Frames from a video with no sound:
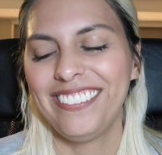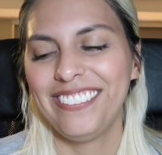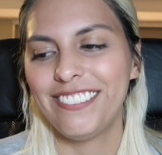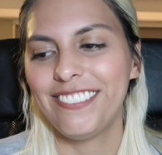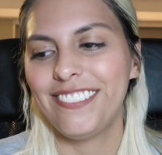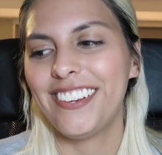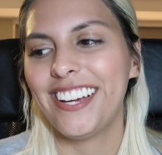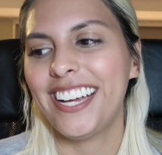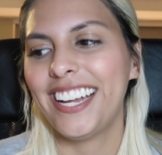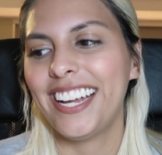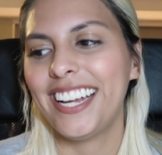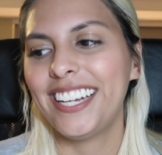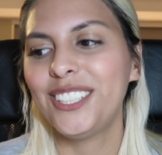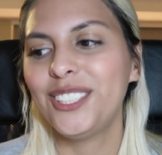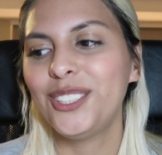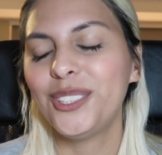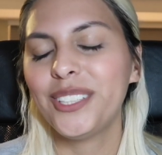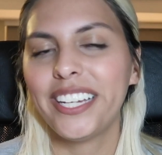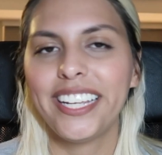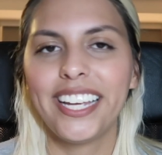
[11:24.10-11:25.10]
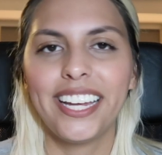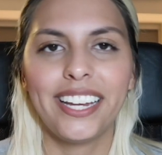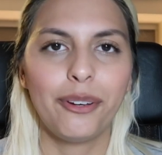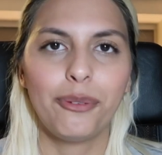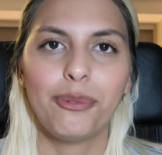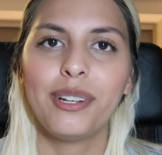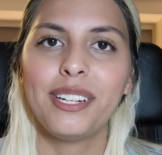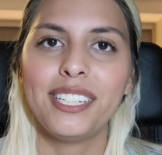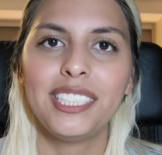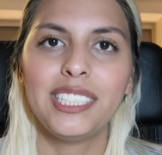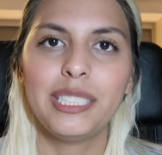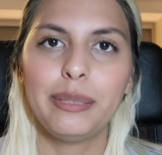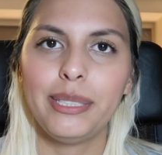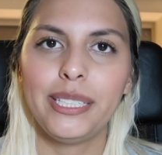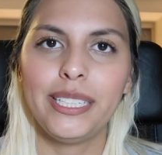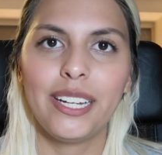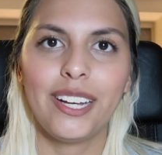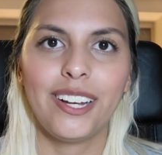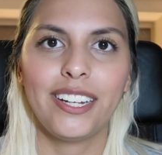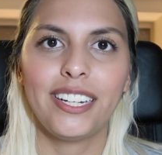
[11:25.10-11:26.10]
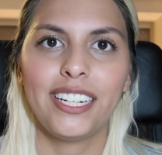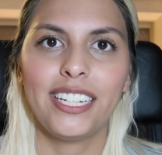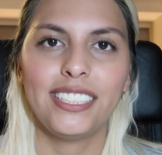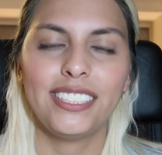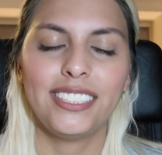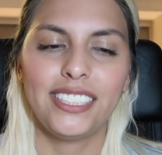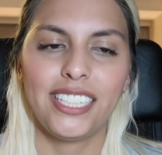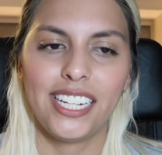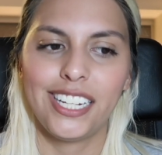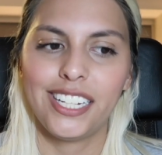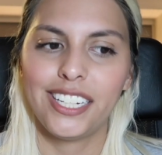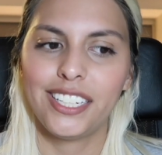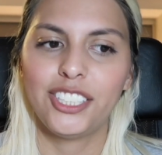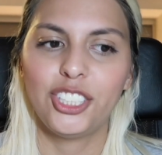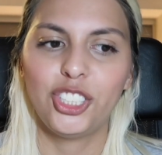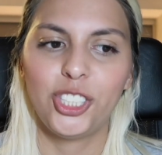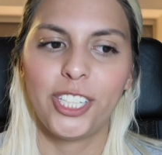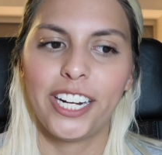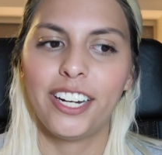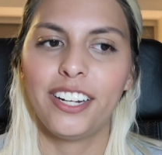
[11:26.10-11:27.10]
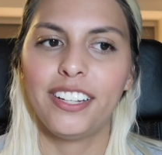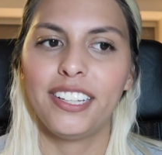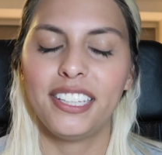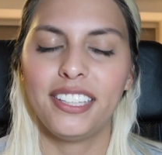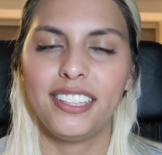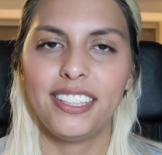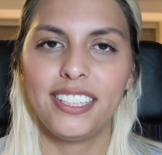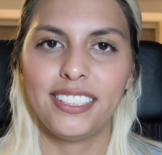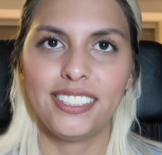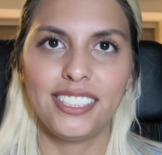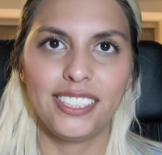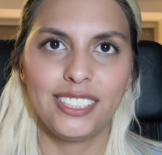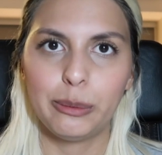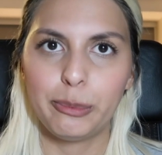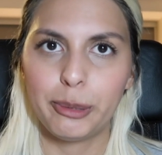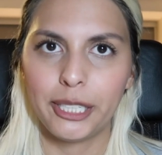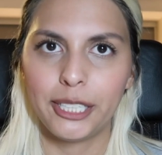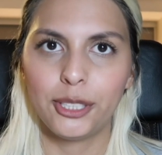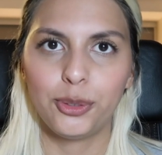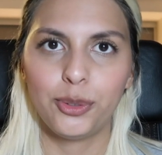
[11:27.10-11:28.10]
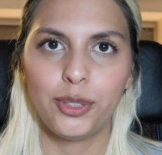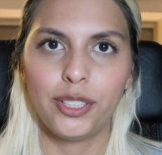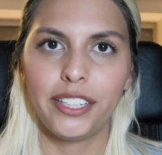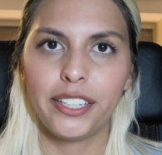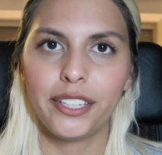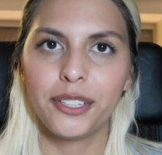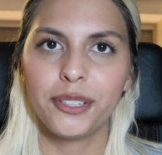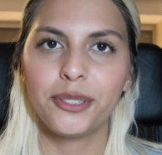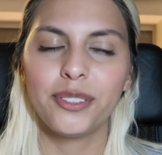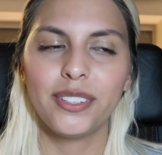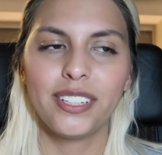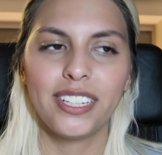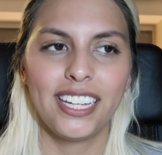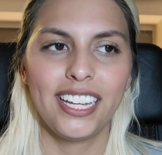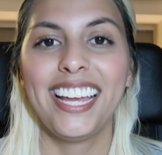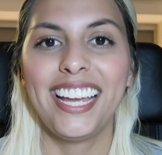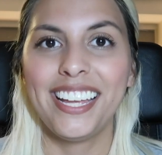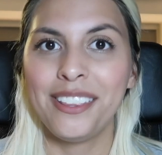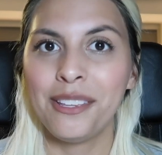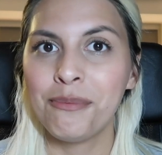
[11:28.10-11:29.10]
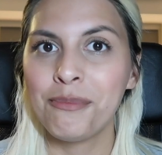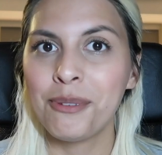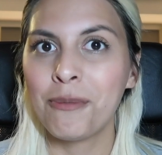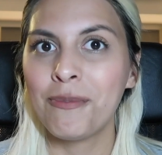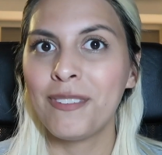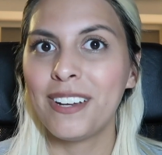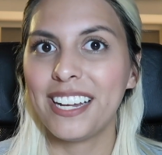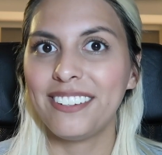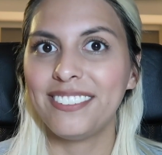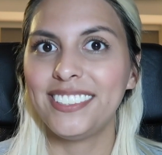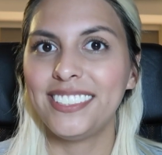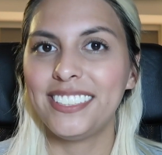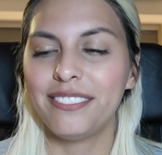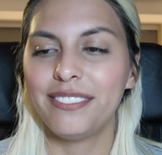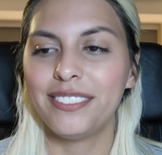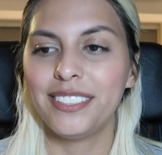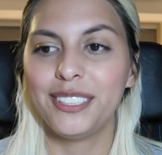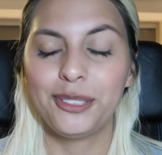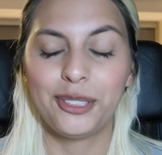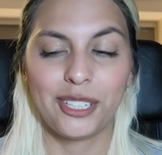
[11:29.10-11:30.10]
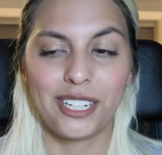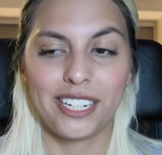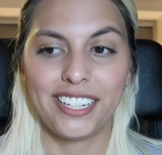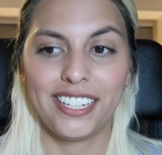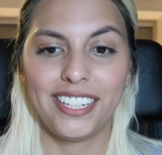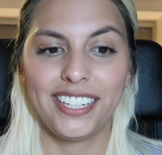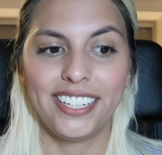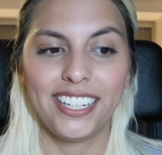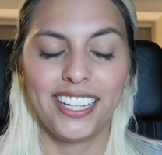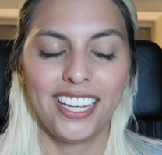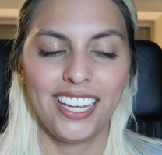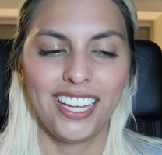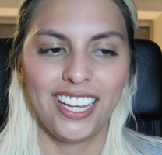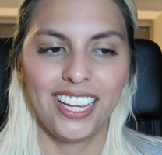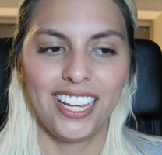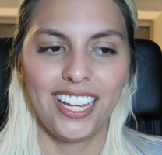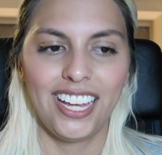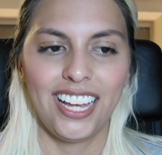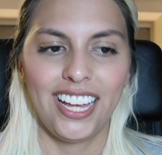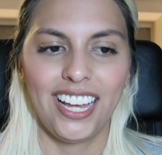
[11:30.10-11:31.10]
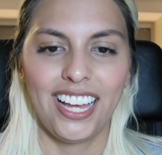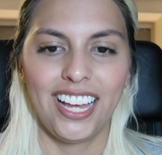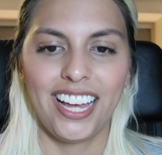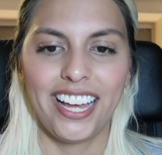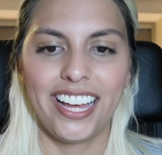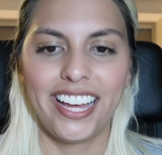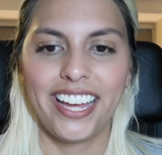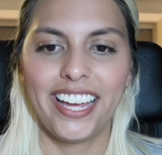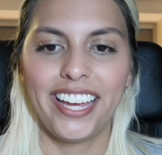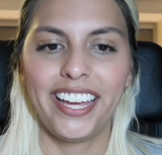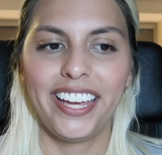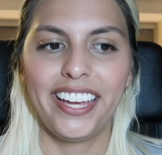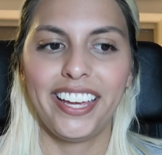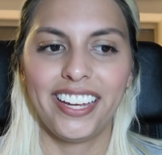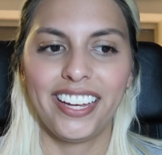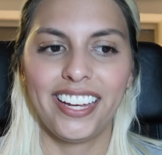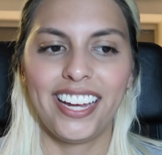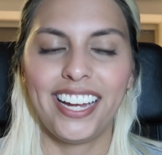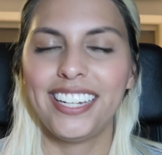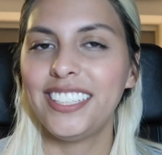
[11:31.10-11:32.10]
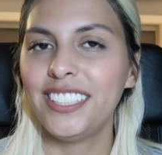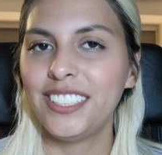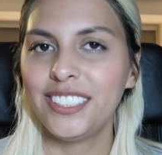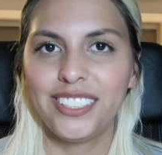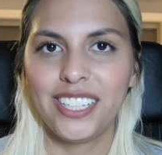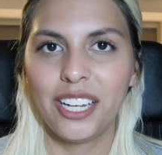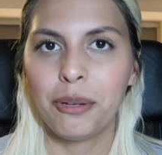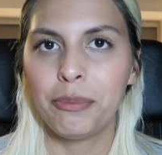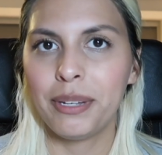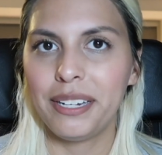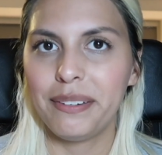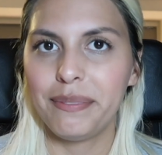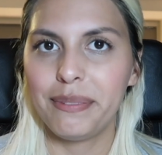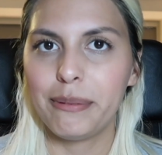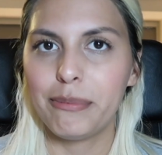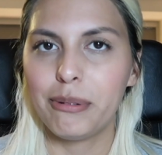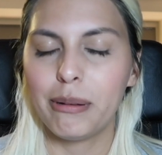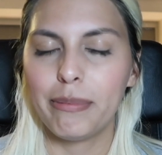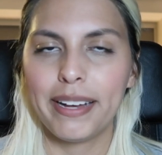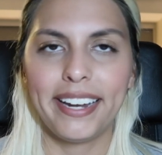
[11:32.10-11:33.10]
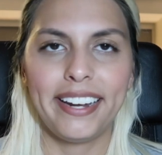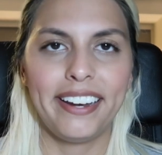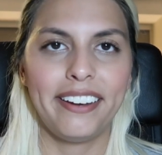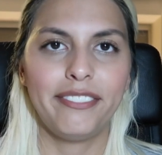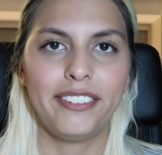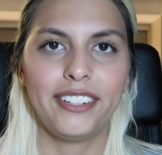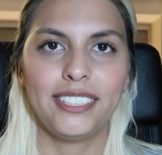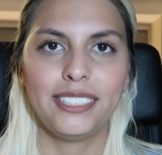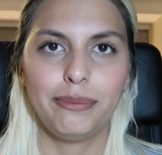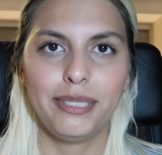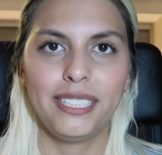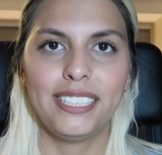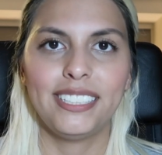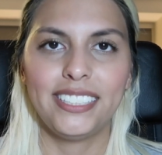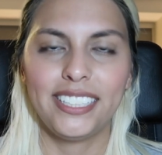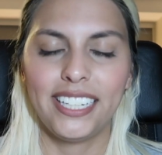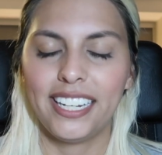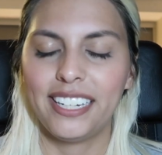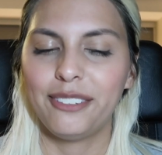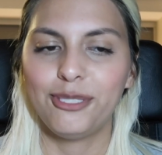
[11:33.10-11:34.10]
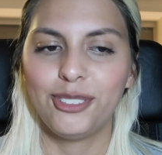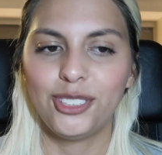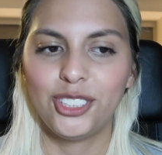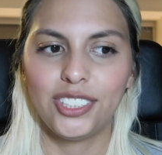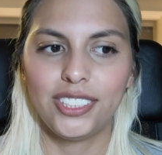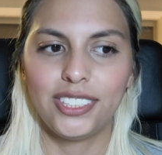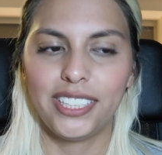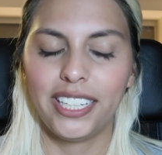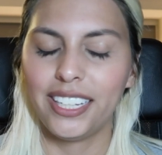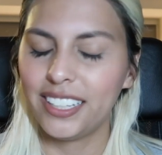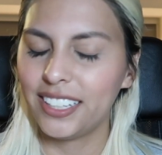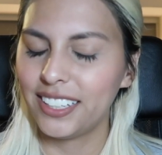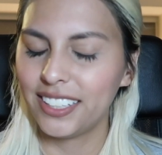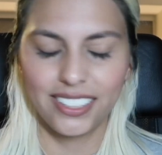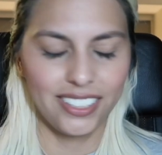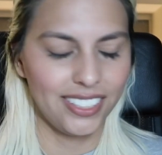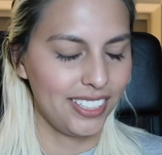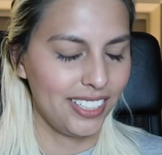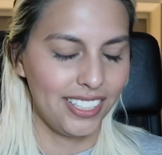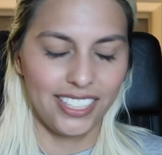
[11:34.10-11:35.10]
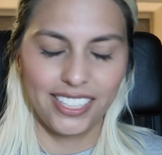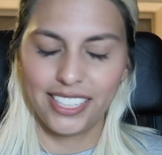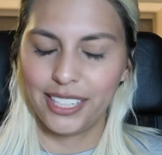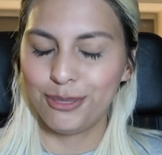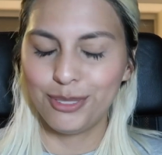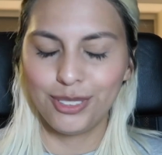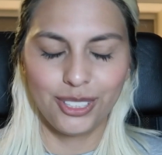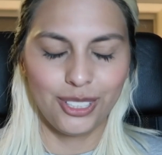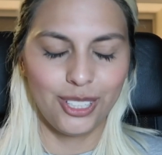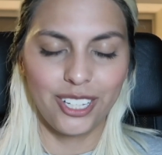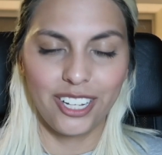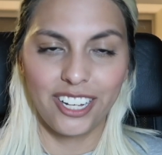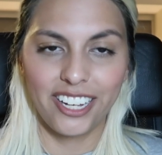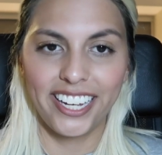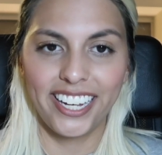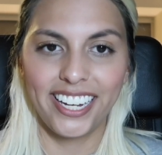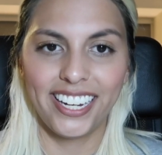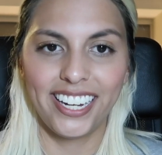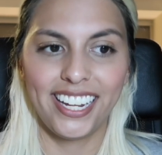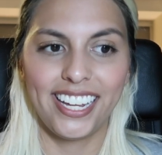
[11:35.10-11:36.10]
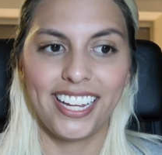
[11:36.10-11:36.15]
But I wanted to be honest and share this experience with you. In the moment, I was definitely crying. I didn't tell many people about it at first because, again, it was just like, it was a lot.